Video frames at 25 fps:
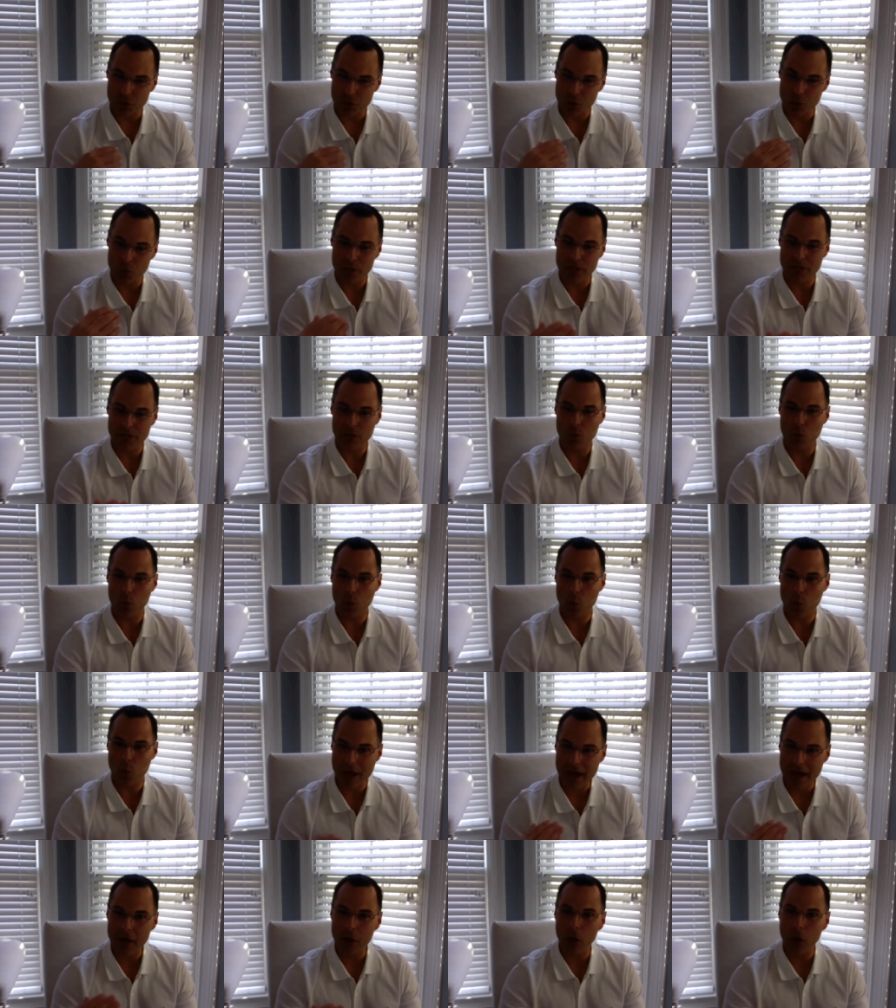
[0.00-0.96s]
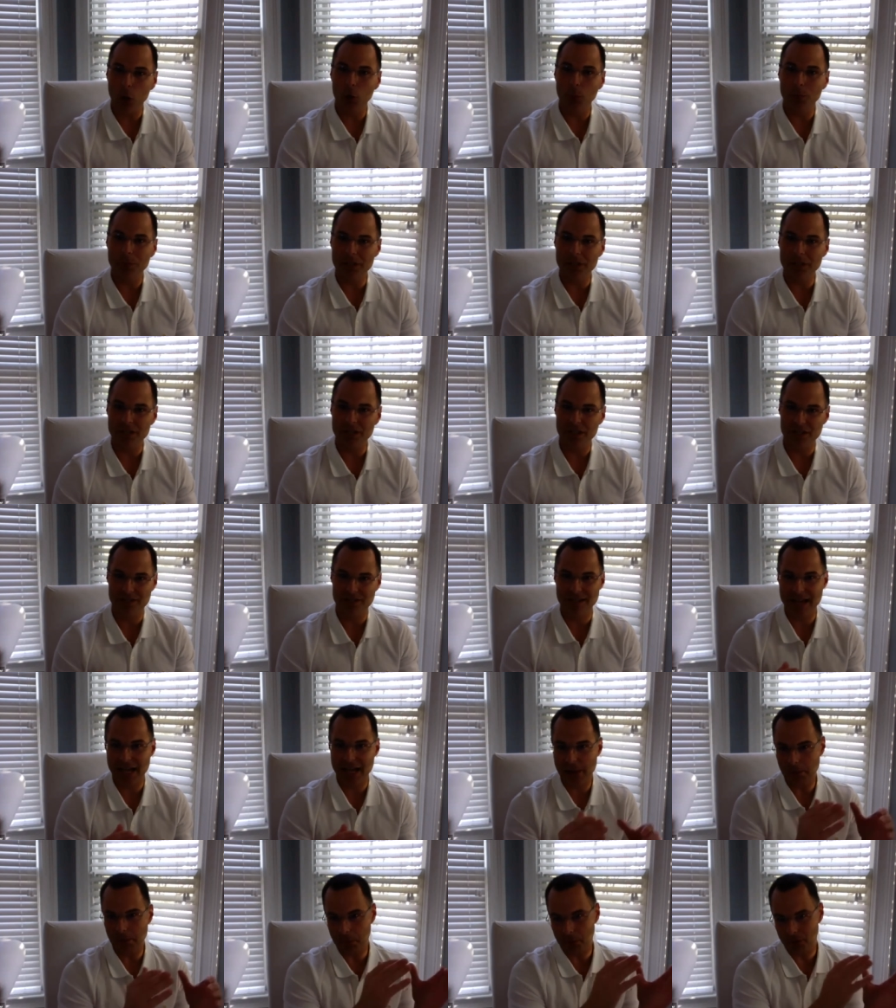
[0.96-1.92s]
doing well because
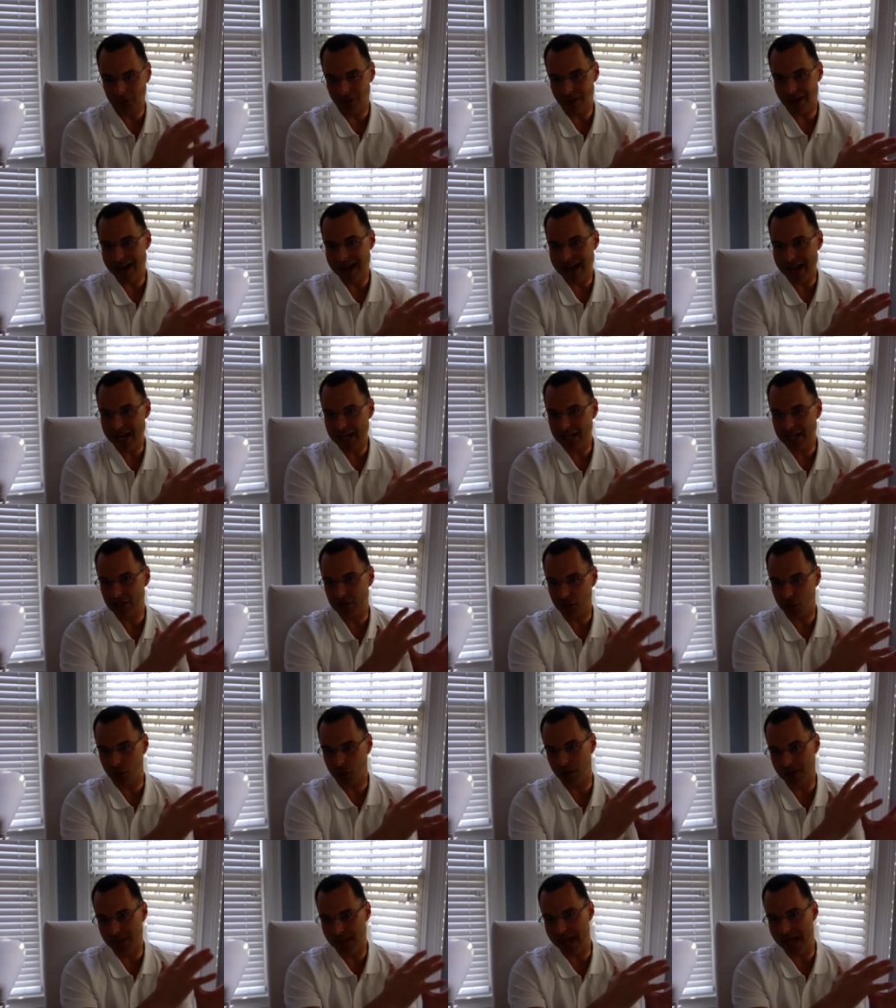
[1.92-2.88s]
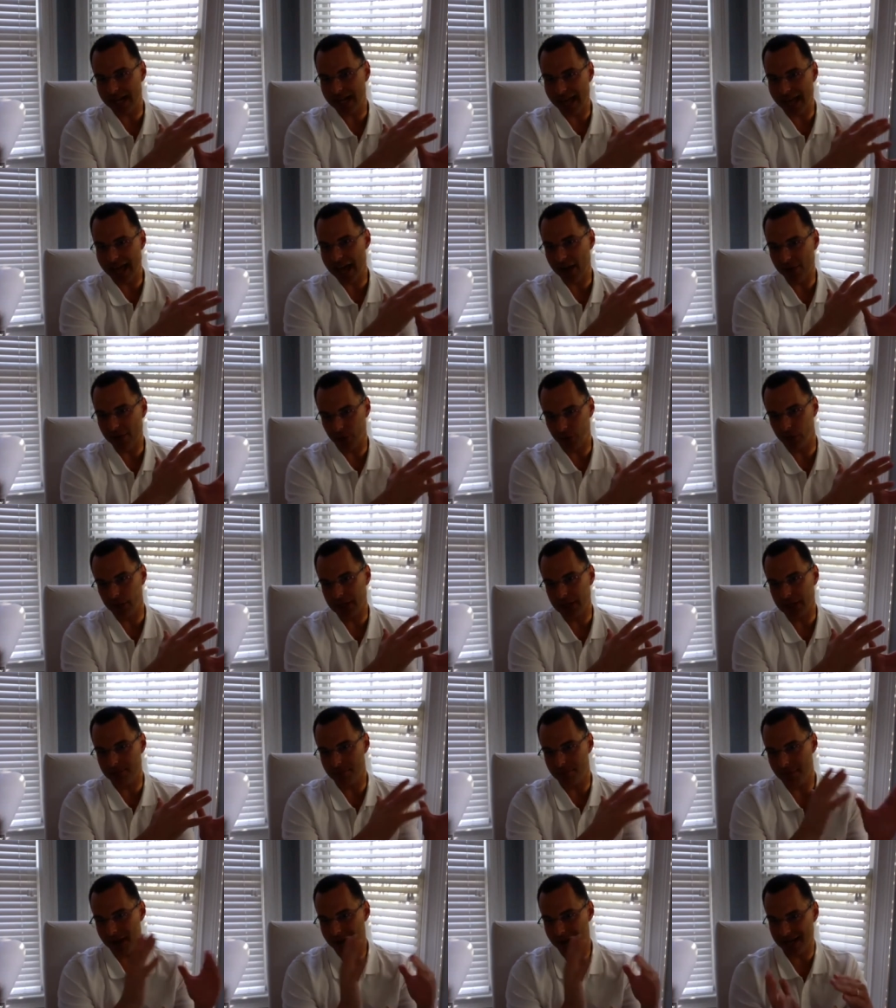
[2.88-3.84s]
I applied sort of that
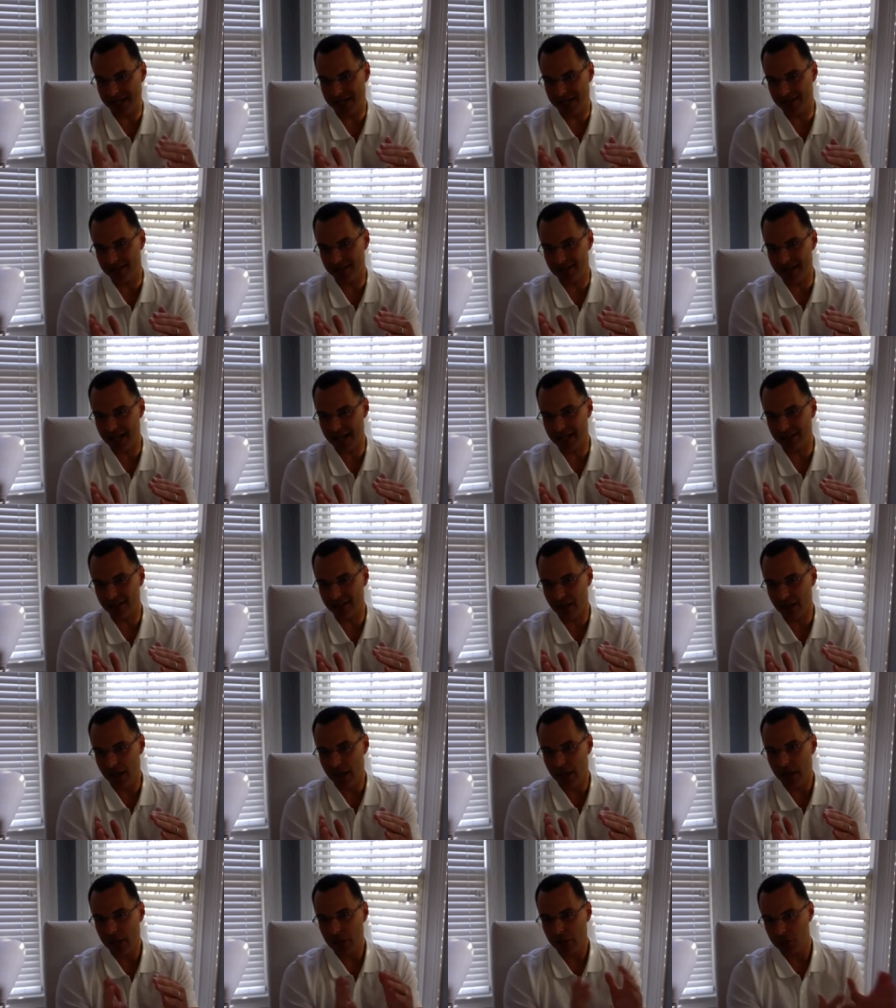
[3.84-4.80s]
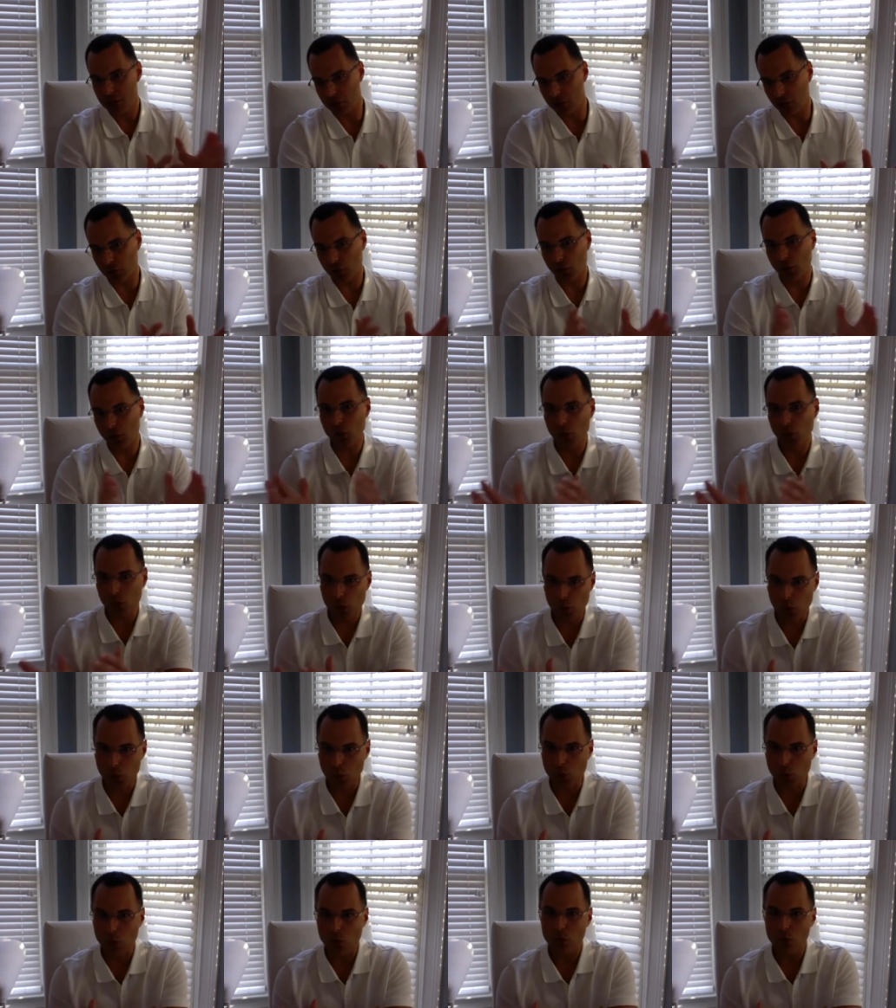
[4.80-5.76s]
athlete mindset
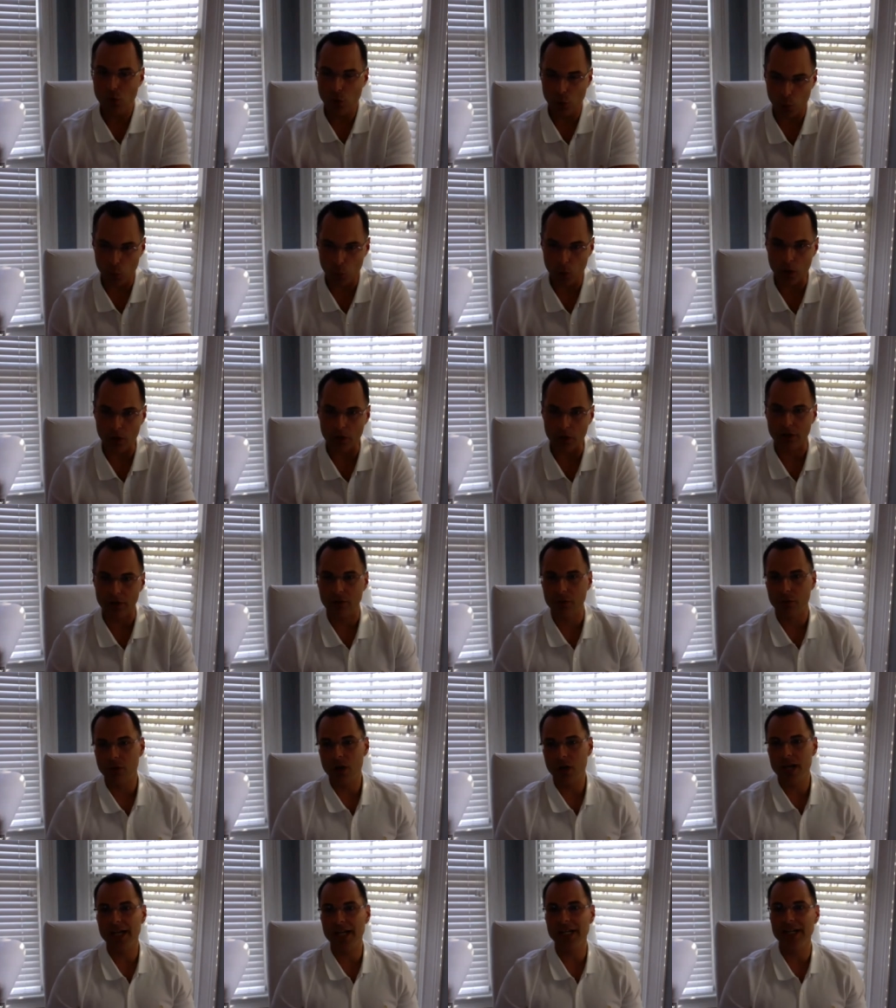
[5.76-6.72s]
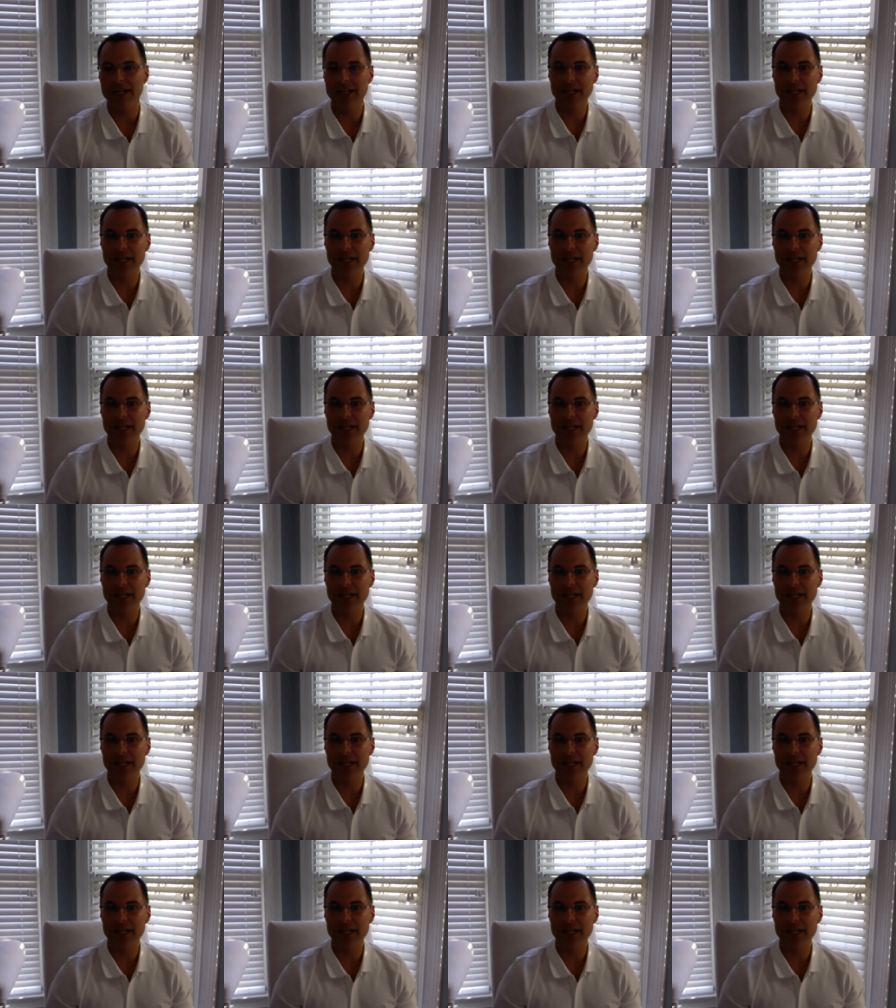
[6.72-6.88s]
to the work, right?